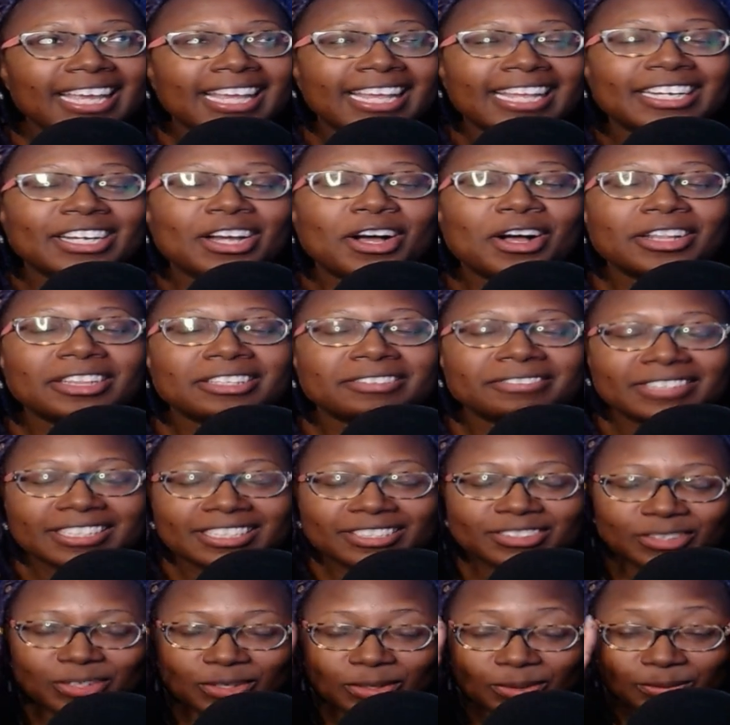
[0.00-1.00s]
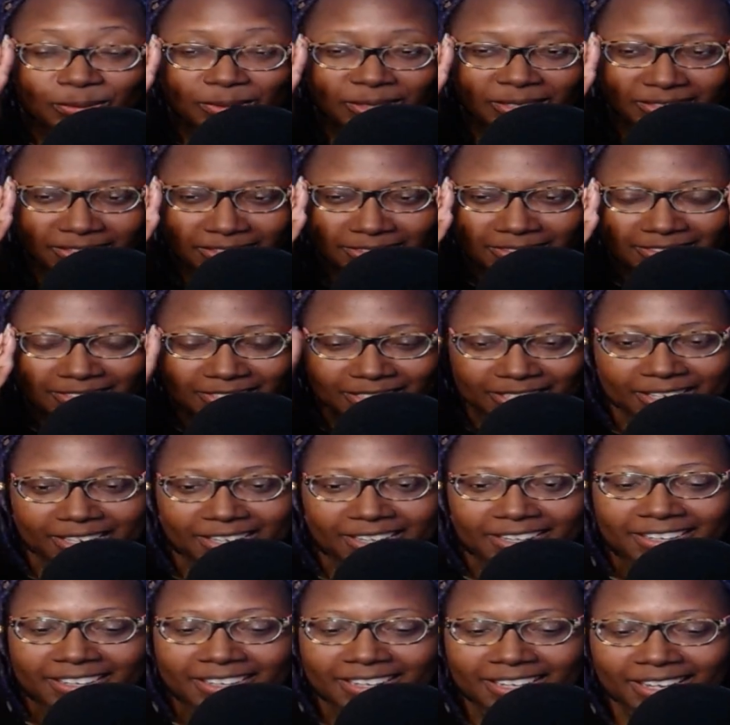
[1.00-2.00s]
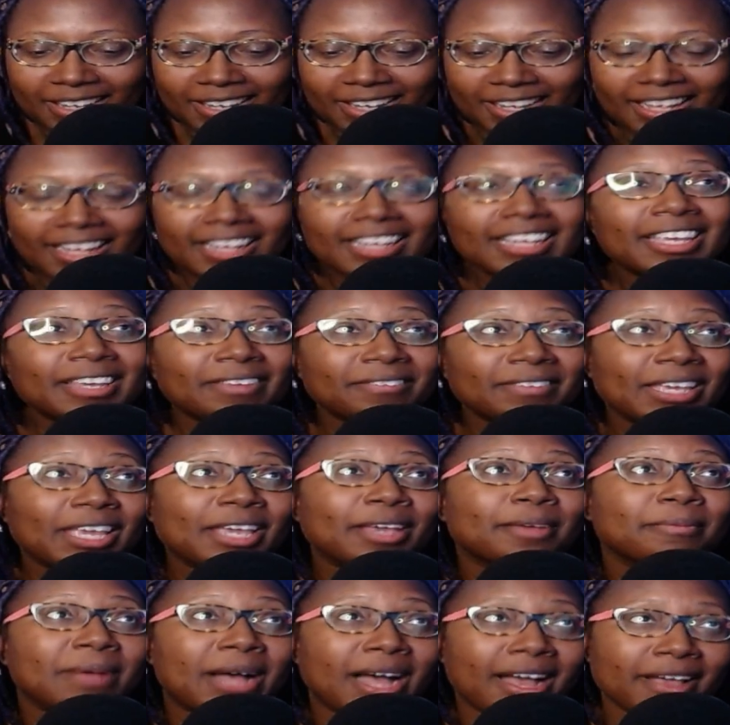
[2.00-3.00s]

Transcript: and all of his coworkers are giving him high